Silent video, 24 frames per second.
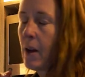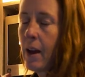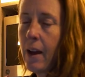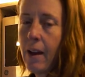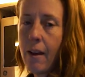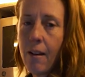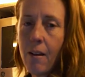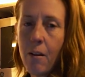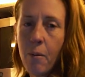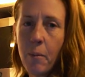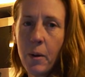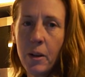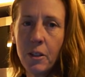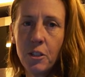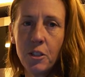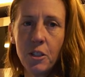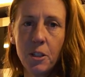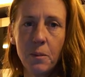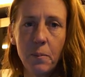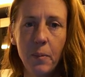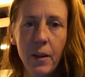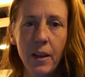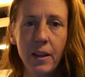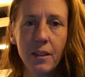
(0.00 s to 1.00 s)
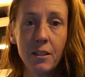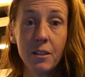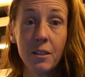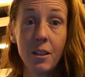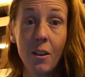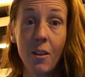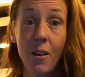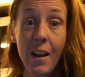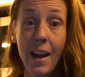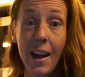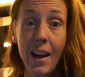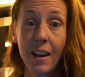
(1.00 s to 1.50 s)
how much space
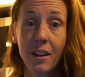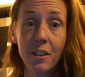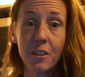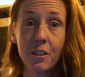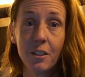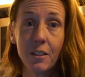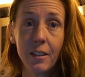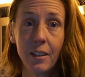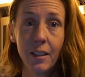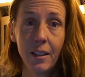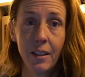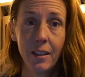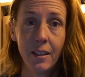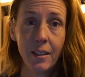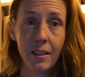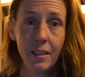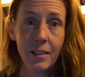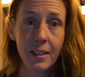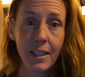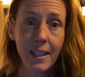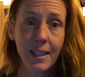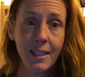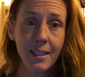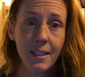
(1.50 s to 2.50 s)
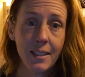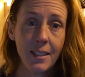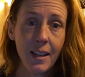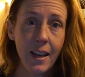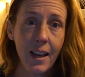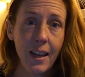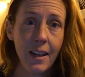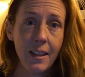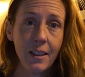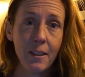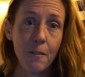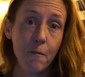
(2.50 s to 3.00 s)
there actually is
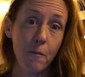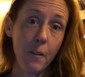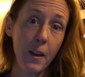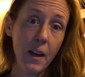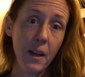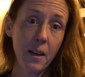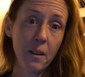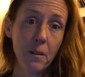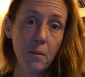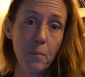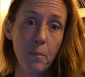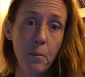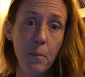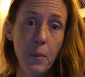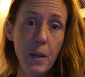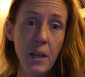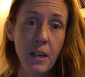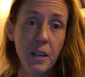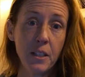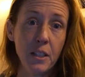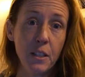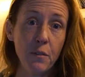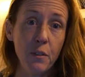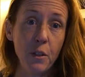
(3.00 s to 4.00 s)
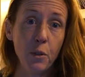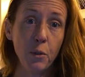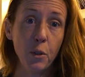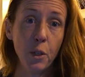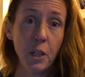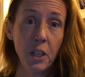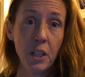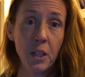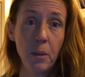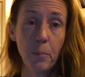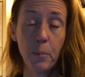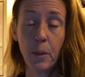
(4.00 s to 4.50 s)
inside the van, because if you
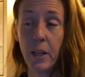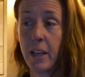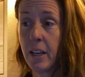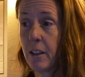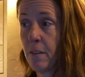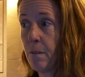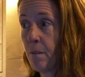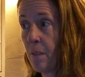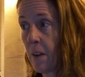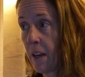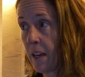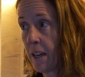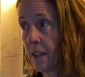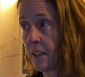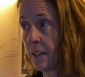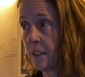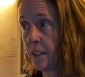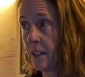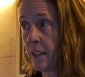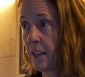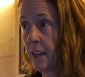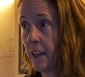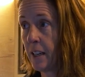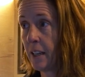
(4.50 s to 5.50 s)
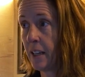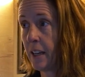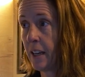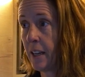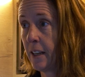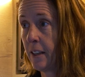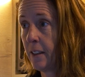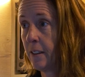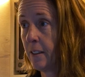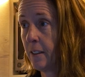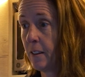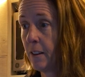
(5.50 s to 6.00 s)
look at the blank van, it
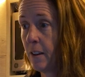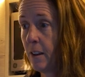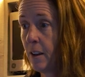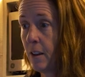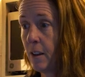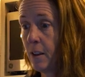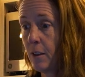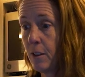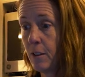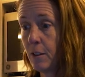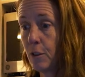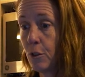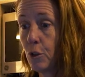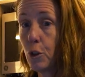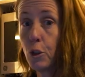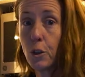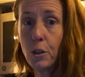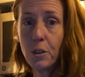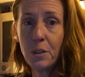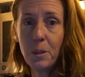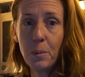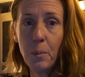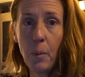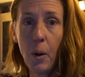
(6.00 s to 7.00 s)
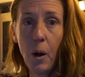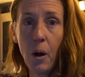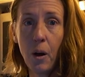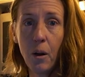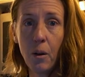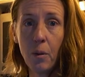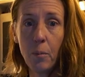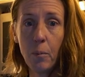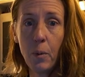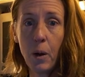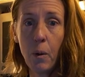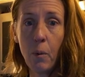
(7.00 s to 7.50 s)
can look
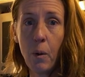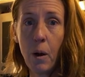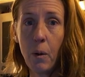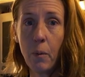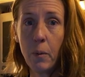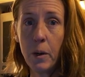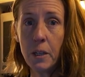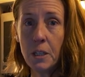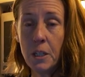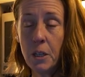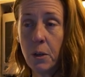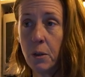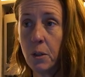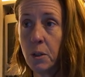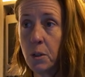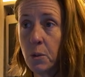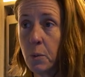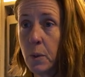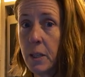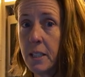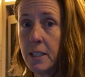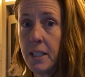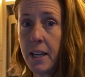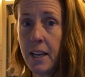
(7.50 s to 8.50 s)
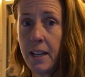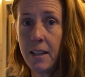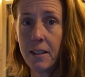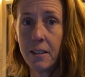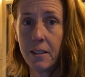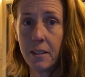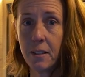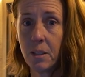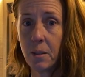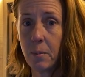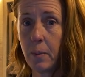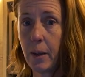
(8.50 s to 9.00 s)
small. But what we do is we take
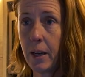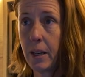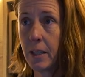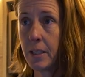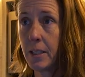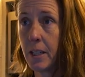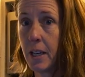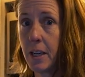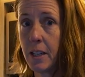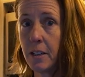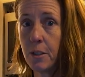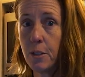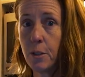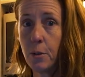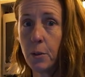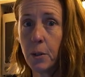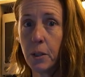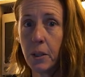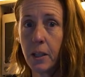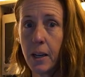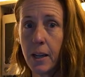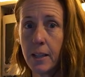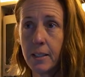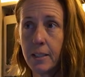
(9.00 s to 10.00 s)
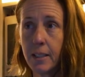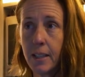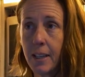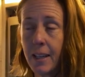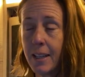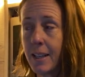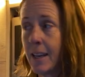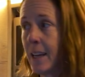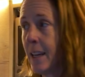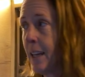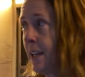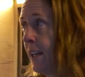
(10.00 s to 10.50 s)
this space and utilize it,
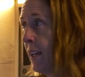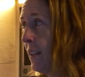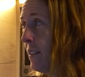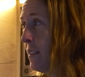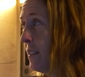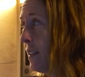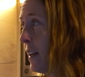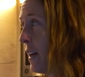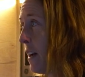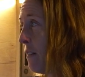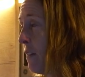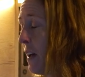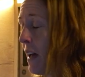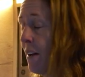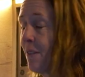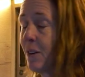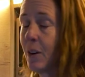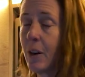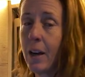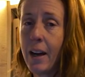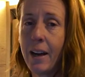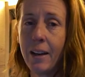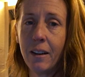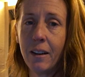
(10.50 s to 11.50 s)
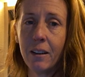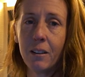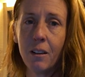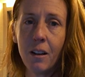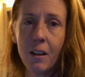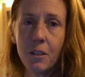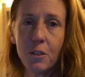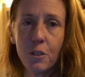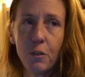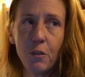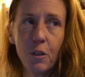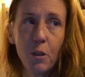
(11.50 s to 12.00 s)
and I can't say I've ever had a
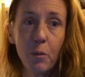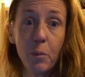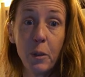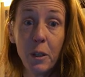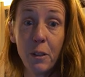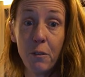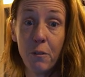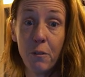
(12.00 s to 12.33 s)
claustrophobic